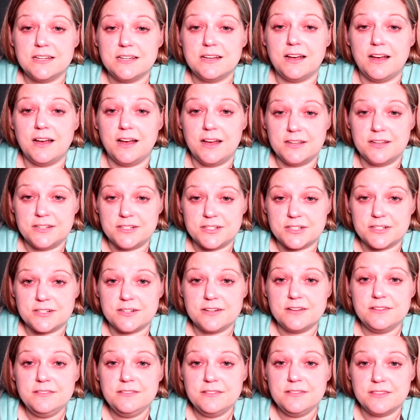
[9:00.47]

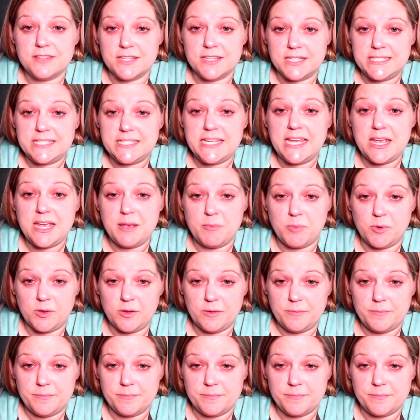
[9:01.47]
under the table.